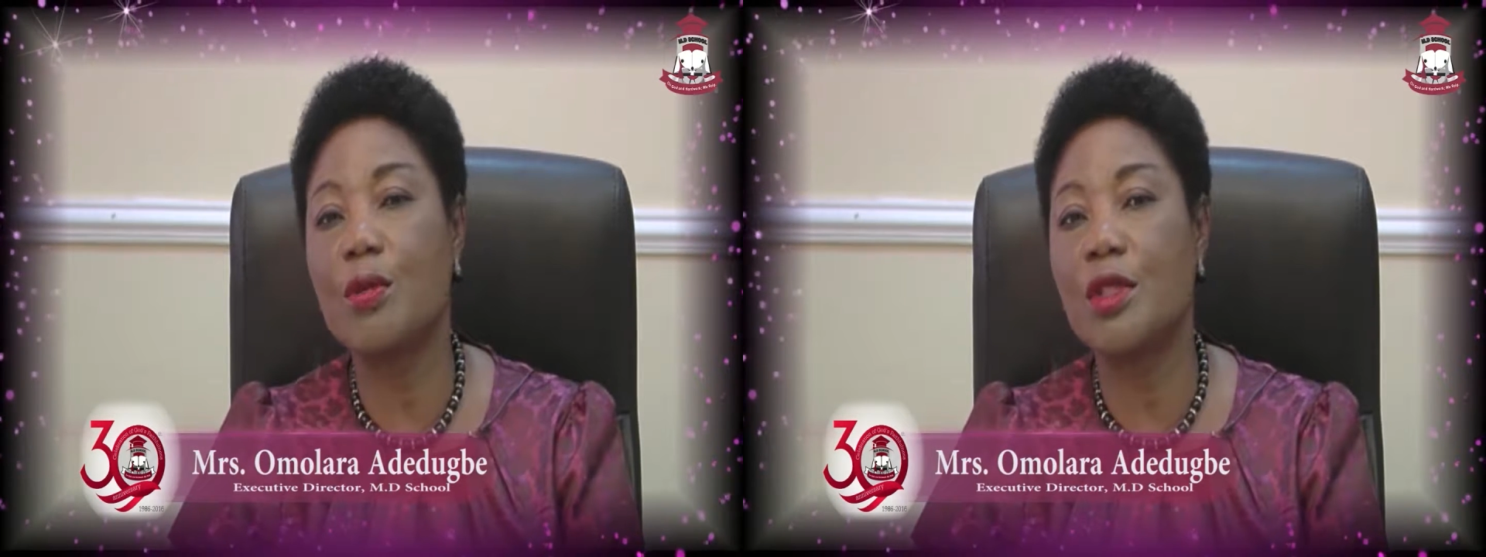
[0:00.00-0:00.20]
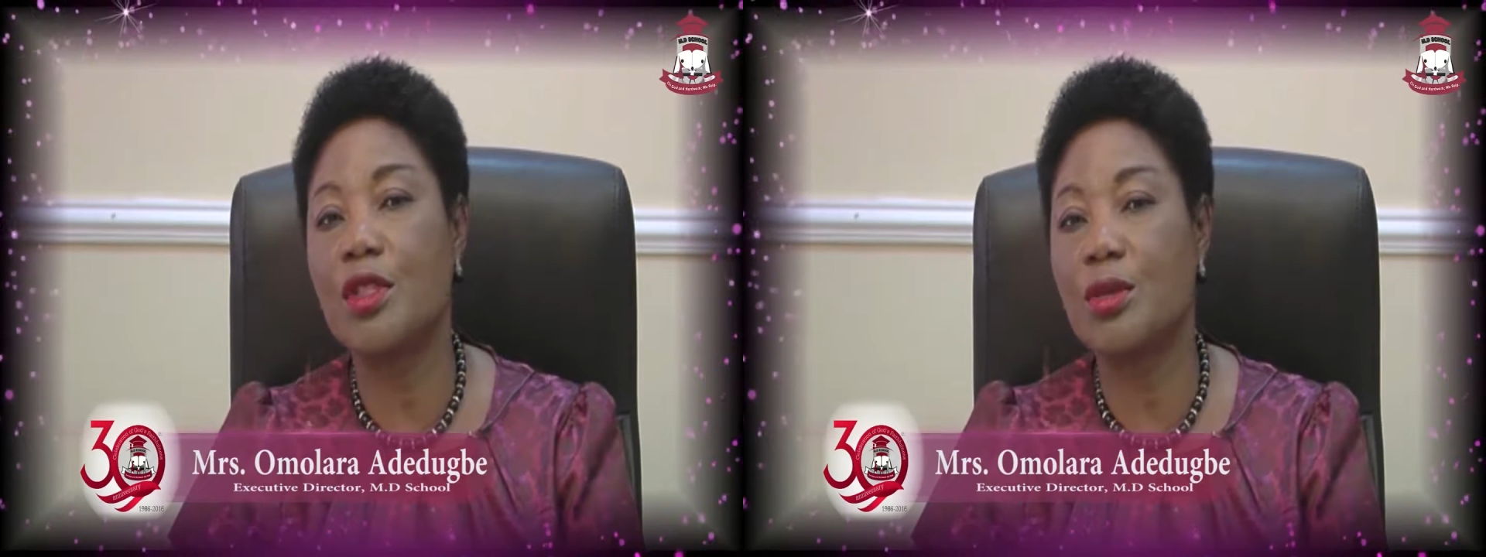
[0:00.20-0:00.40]

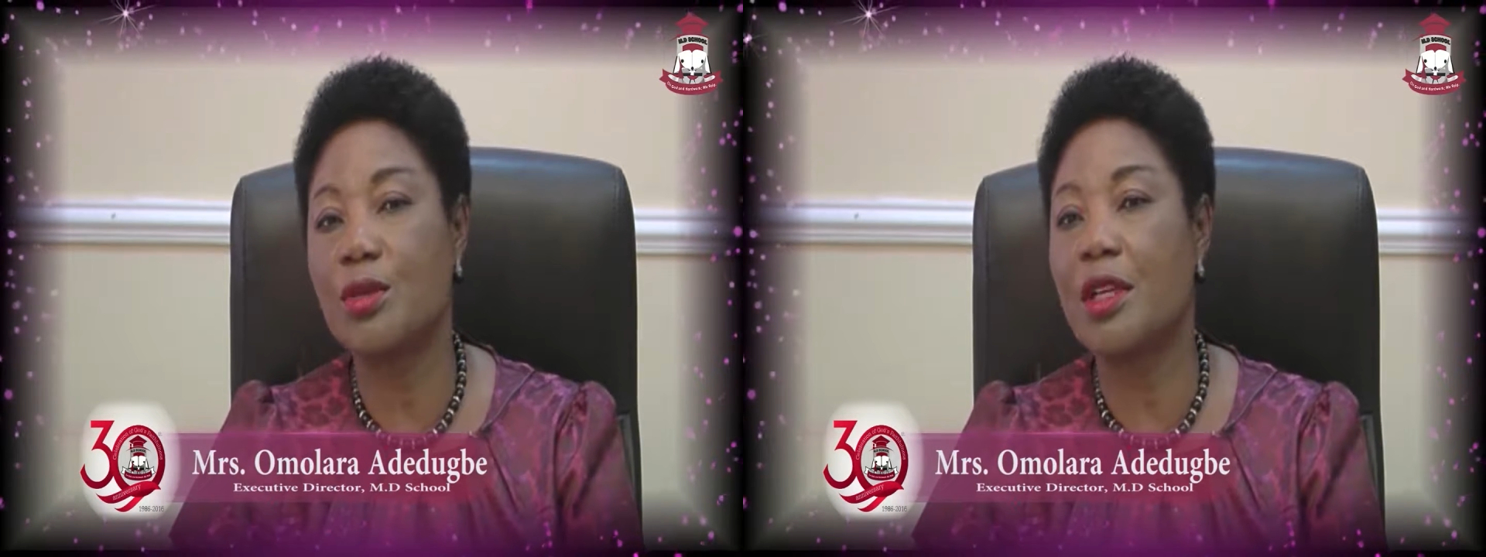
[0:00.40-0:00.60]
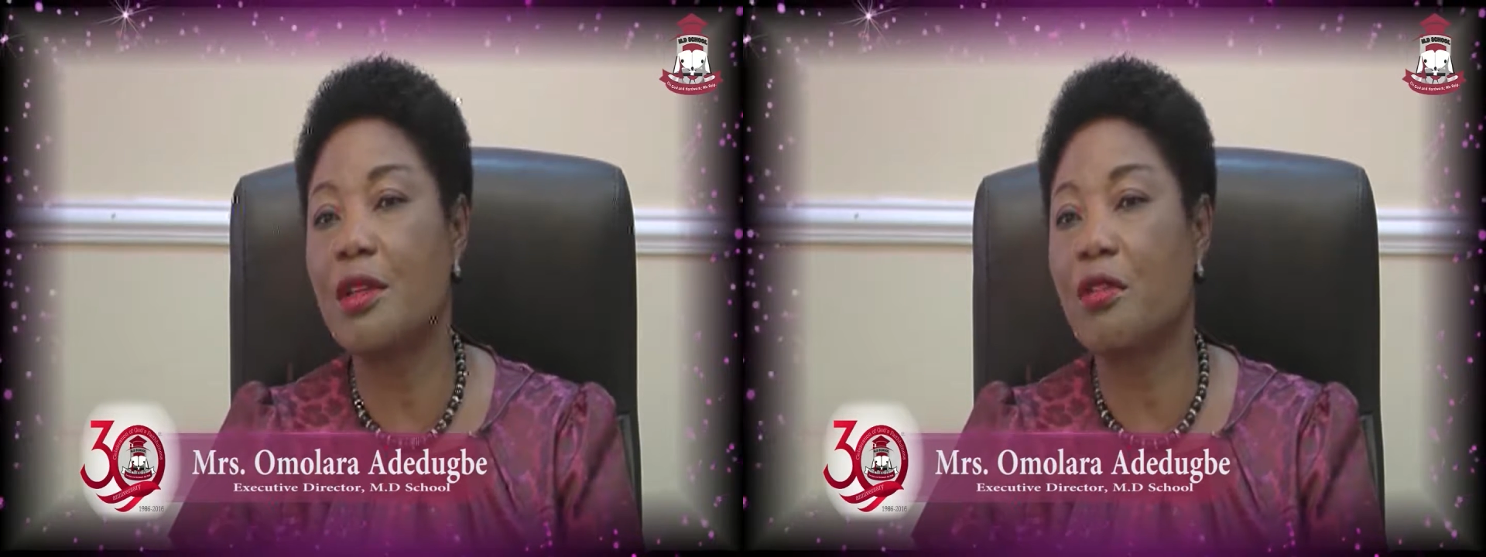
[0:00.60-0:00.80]
with
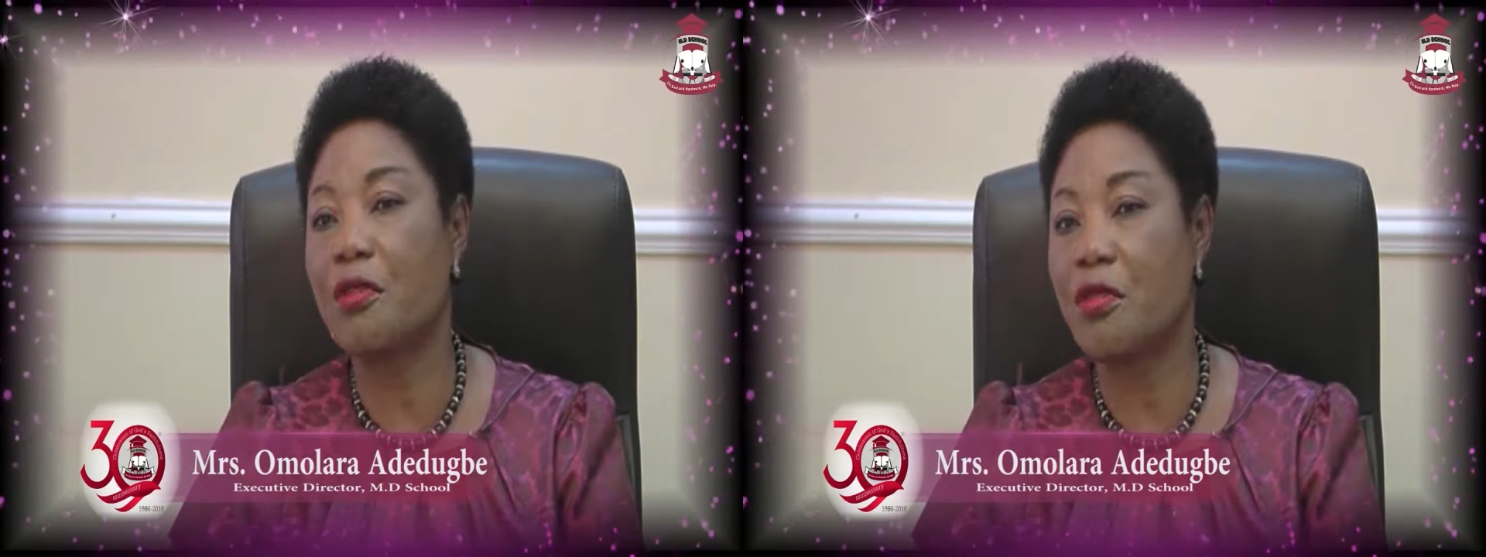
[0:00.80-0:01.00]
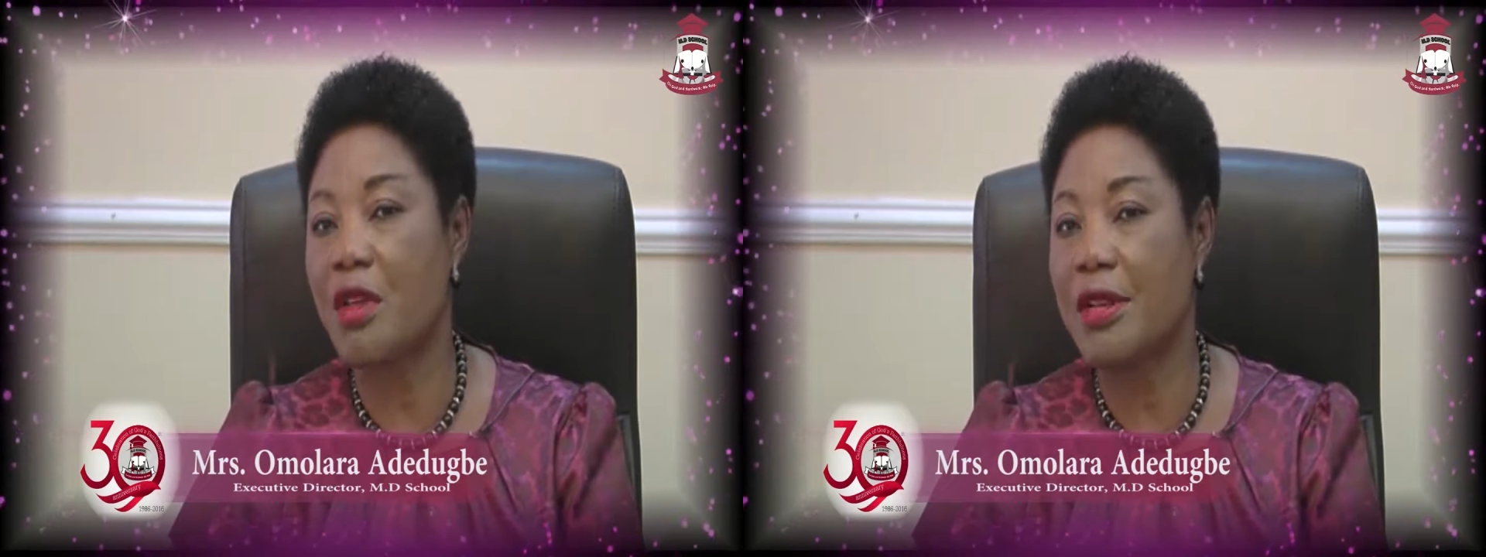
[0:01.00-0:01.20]
children and
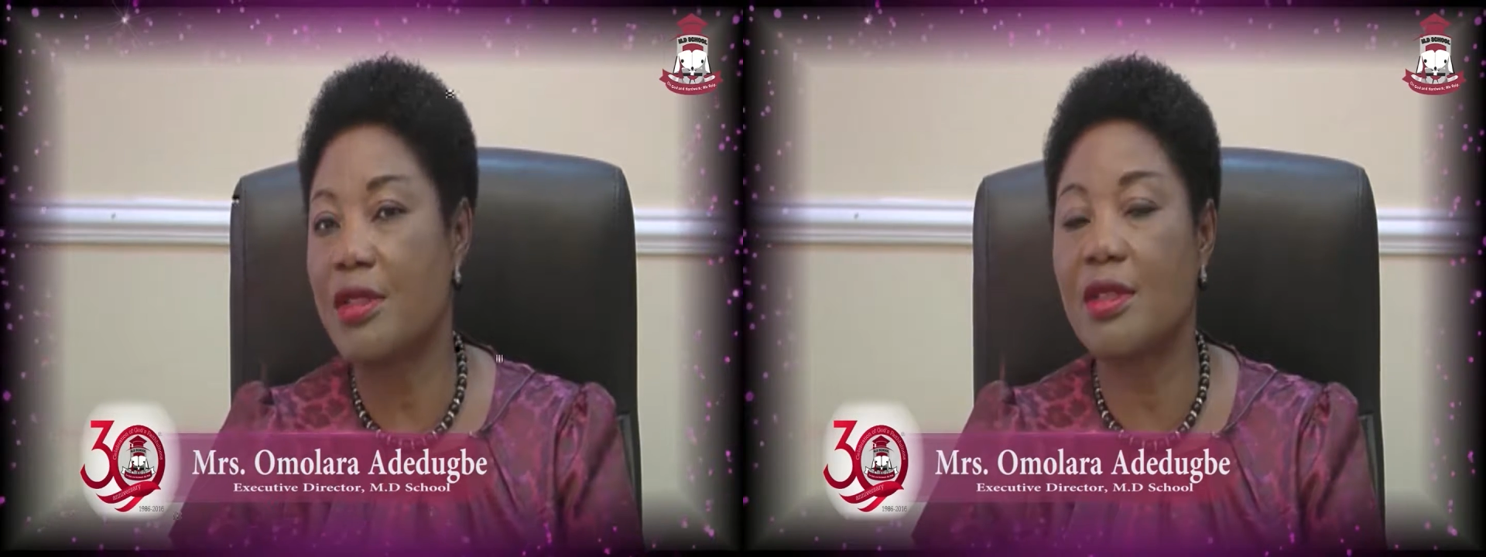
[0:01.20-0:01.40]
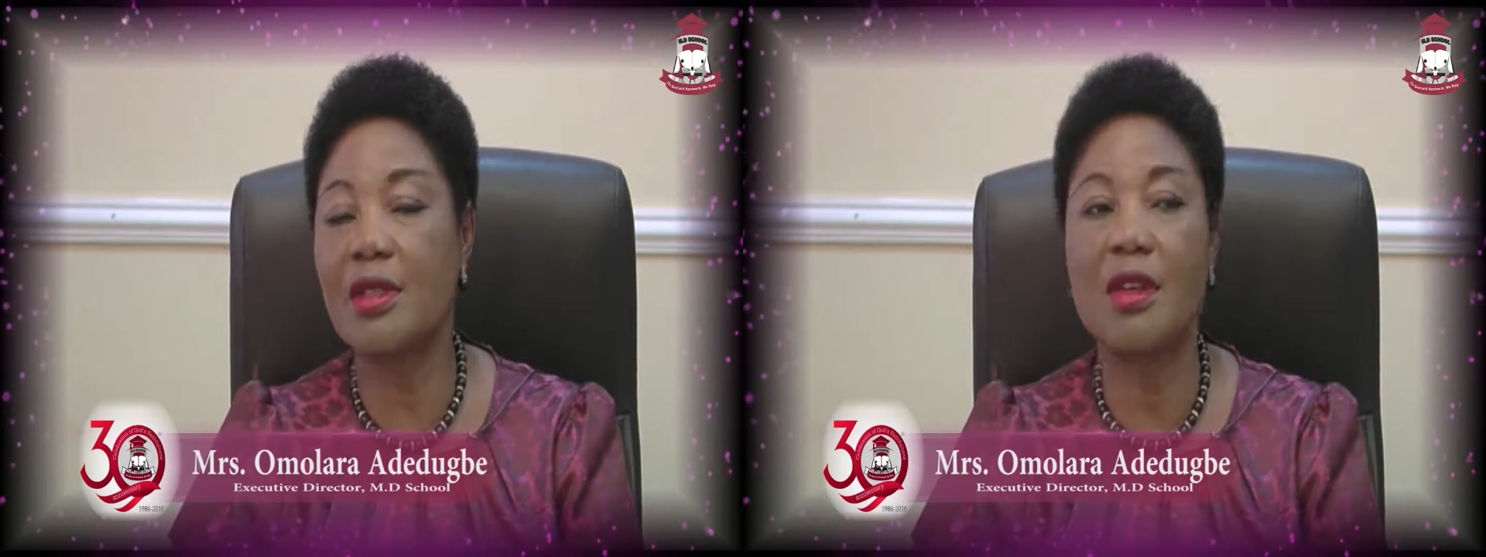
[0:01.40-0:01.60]

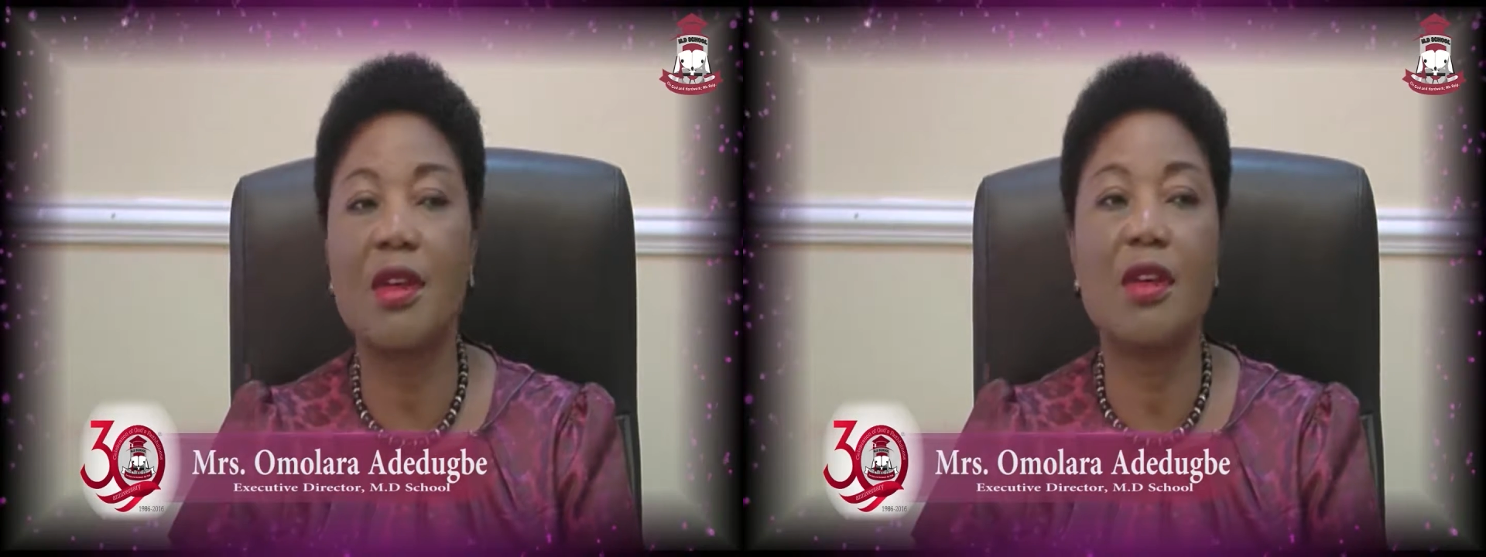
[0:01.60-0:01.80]
friends.